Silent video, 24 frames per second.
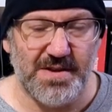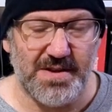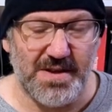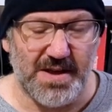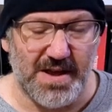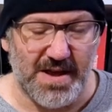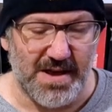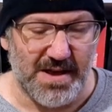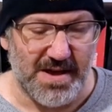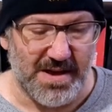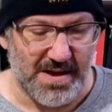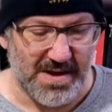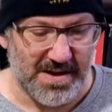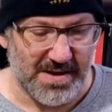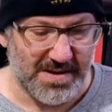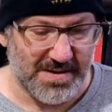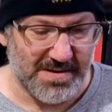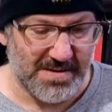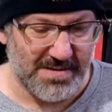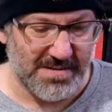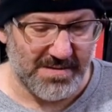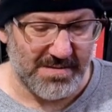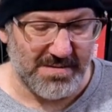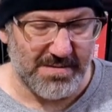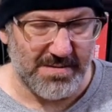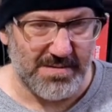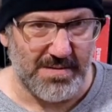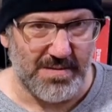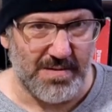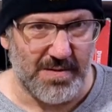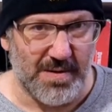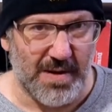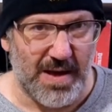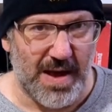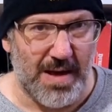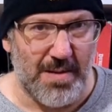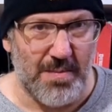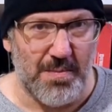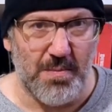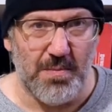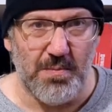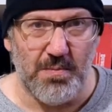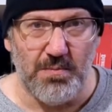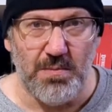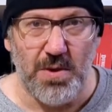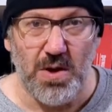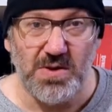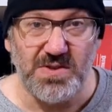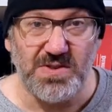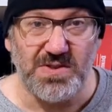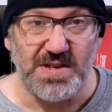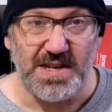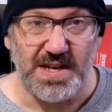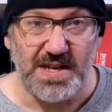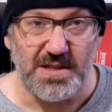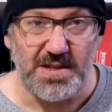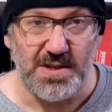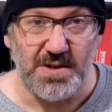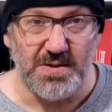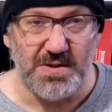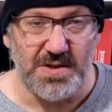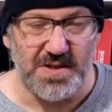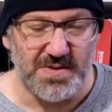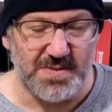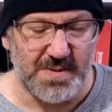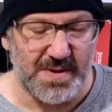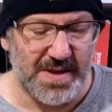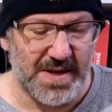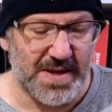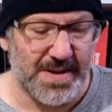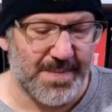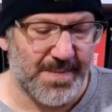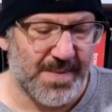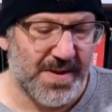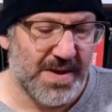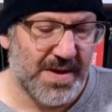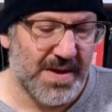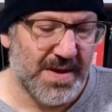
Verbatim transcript: I'm mostly clueless with it.